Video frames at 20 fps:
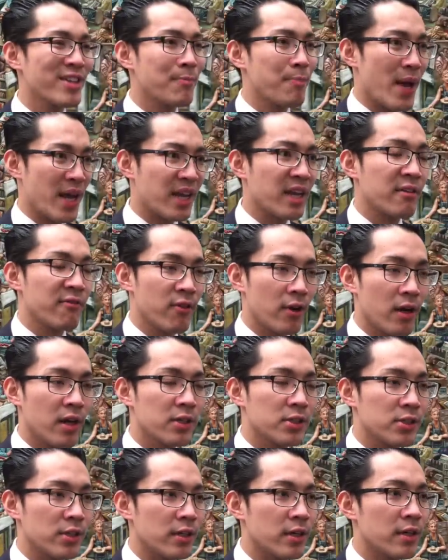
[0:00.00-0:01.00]
the back end of
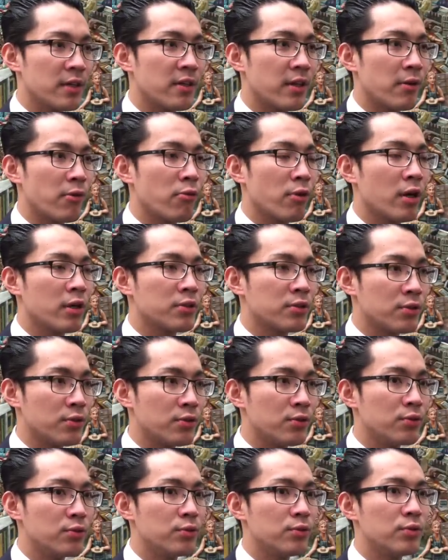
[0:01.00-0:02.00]
last year, there are
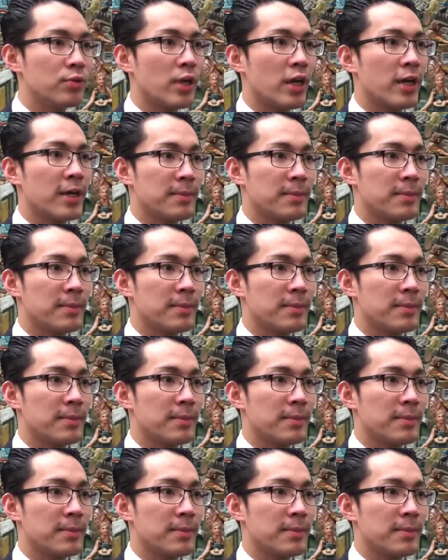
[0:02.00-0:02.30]
two